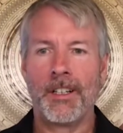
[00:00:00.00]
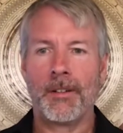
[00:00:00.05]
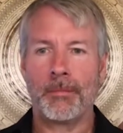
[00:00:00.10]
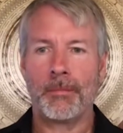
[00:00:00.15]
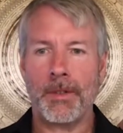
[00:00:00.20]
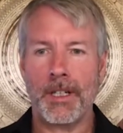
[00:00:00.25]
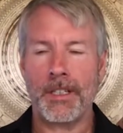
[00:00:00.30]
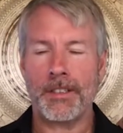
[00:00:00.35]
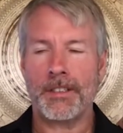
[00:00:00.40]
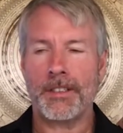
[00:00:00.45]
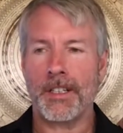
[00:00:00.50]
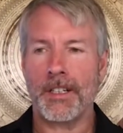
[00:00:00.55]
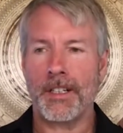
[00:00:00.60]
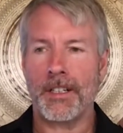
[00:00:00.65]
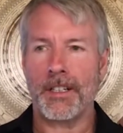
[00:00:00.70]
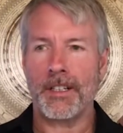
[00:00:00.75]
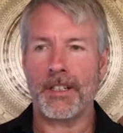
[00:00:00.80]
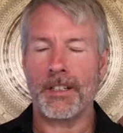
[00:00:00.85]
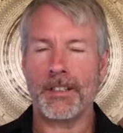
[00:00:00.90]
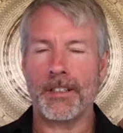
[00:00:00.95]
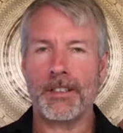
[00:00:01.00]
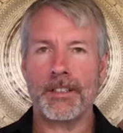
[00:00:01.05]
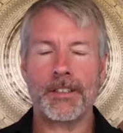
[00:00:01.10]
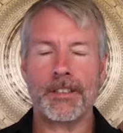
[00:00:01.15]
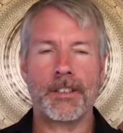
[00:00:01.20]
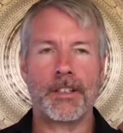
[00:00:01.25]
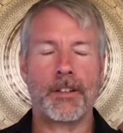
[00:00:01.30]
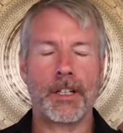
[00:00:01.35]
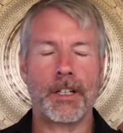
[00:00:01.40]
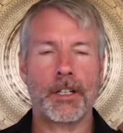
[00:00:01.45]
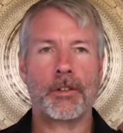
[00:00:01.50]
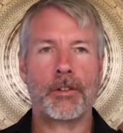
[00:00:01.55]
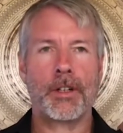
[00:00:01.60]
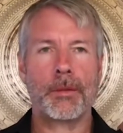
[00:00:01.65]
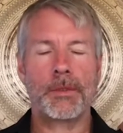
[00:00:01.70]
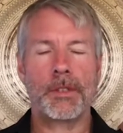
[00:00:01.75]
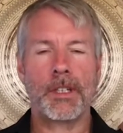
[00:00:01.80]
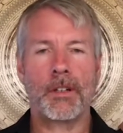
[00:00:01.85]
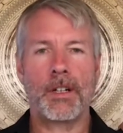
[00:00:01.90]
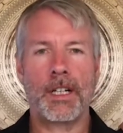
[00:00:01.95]
But a
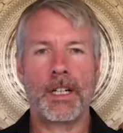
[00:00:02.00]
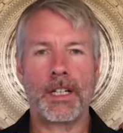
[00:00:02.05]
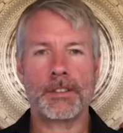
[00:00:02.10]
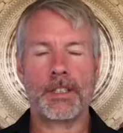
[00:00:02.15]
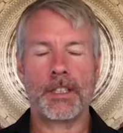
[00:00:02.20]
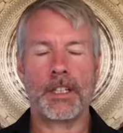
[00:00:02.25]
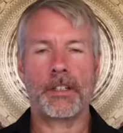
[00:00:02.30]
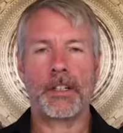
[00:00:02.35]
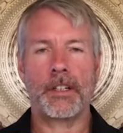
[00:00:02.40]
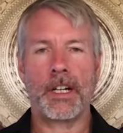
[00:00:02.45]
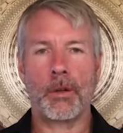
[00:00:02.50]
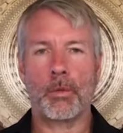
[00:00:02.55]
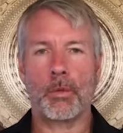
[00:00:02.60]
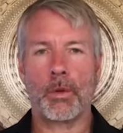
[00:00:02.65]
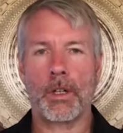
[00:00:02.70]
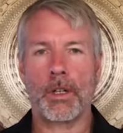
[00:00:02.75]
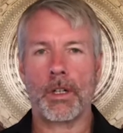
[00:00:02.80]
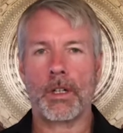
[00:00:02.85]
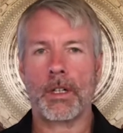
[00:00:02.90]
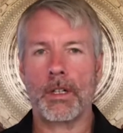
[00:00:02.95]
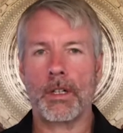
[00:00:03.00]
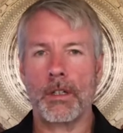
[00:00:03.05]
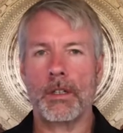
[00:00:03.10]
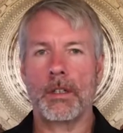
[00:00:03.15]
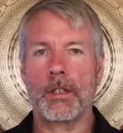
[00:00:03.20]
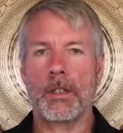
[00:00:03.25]
crypto asset network,